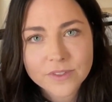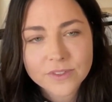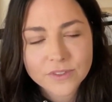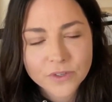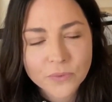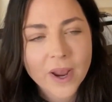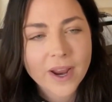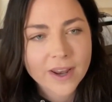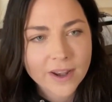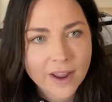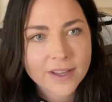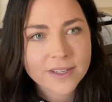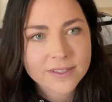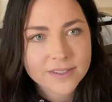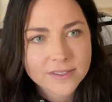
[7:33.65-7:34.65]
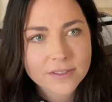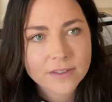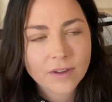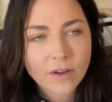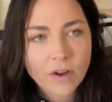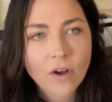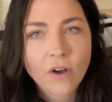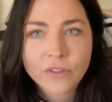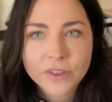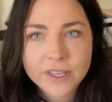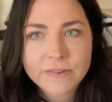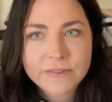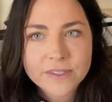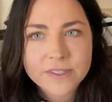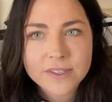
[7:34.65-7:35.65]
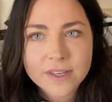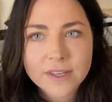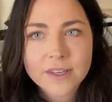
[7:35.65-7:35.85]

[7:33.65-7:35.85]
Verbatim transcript: to recognize all the gifts